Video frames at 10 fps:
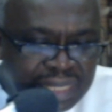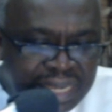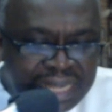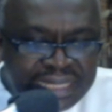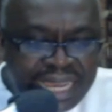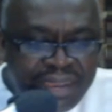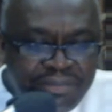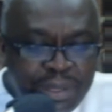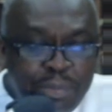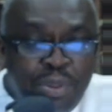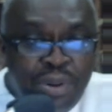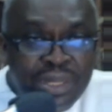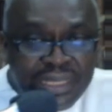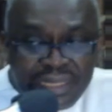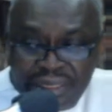At every
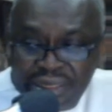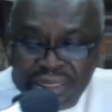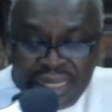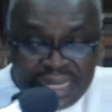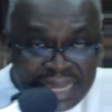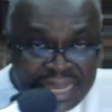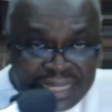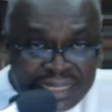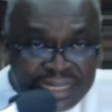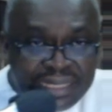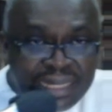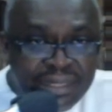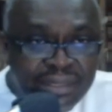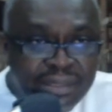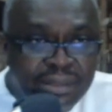point in our
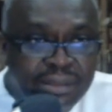existence,